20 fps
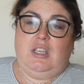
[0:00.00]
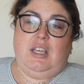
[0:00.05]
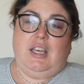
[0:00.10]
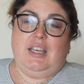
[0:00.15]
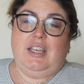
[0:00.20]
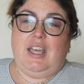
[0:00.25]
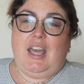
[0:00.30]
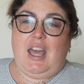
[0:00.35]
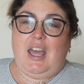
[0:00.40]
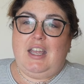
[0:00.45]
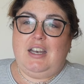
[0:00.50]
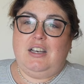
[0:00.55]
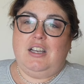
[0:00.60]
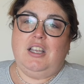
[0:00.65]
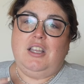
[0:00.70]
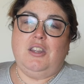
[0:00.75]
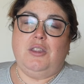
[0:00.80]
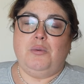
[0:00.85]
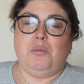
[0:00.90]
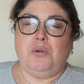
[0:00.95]
again,
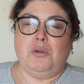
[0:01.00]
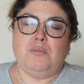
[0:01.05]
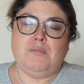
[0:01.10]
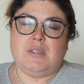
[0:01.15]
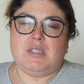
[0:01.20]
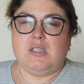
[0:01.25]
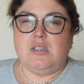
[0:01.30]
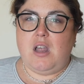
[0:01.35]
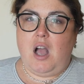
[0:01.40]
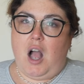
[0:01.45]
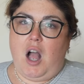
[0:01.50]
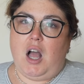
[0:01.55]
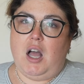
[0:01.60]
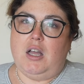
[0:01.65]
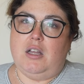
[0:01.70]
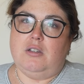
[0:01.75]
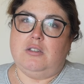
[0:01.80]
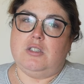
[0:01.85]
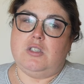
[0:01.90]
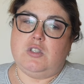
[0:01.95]
the room's
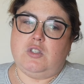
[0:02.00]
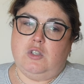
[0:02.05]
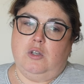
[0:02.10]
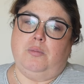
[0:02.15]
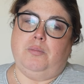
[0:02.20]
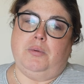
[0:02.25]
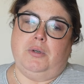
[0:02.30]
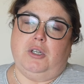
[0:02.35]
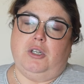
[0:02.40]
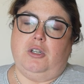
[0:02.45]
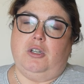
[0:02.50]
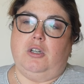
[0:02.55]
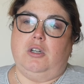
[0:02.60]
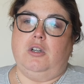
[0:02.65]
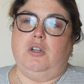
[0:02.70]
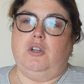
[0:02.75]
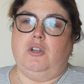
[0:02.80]
not super